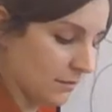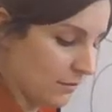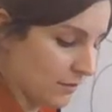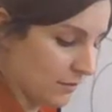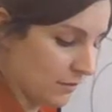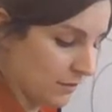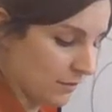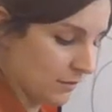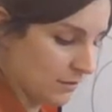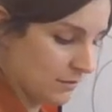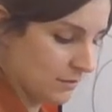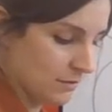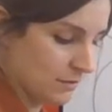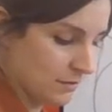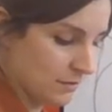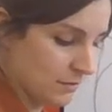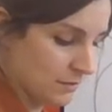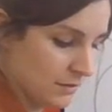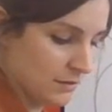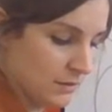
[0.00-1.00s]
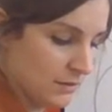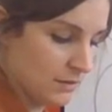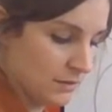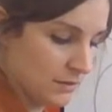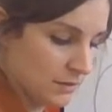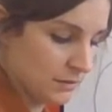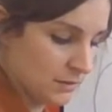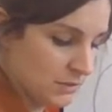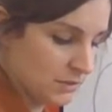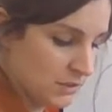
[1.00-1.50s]
the
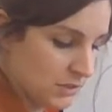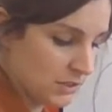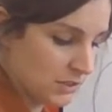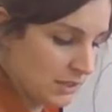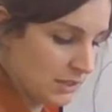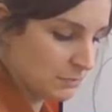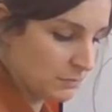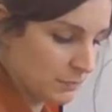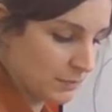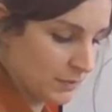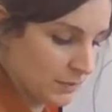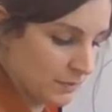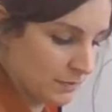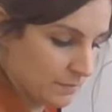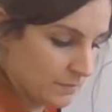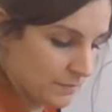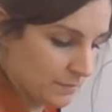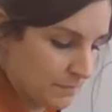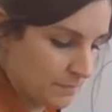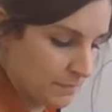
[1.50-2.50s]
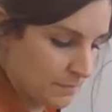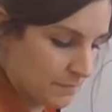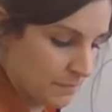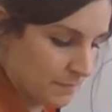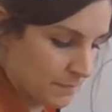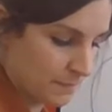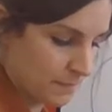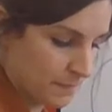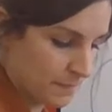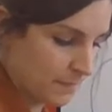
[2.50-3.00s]
sheep
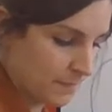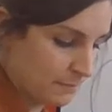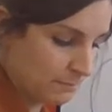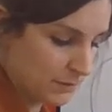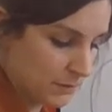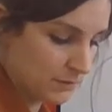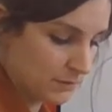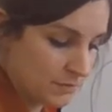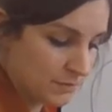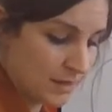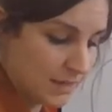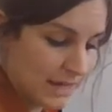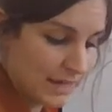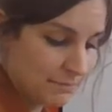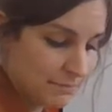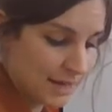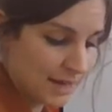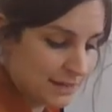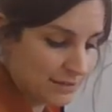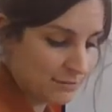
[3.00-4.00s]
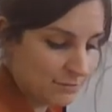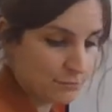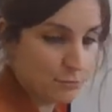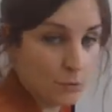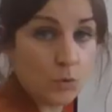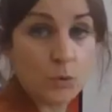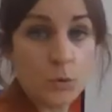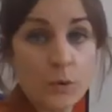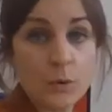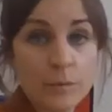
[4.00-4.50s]
because they made
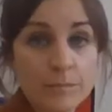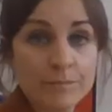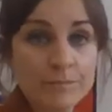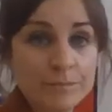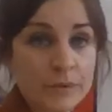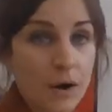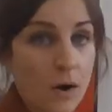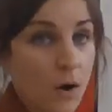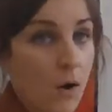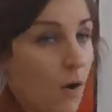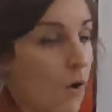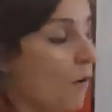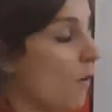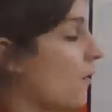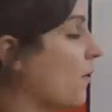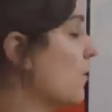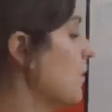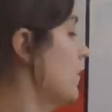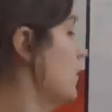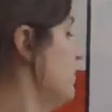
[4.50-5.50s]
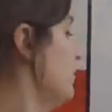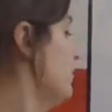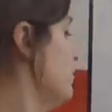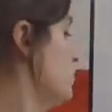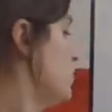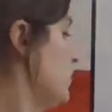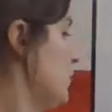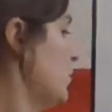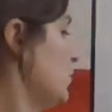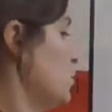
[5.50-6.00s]
4. Oh, we've
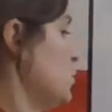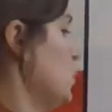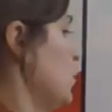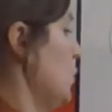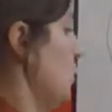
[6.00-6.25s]
got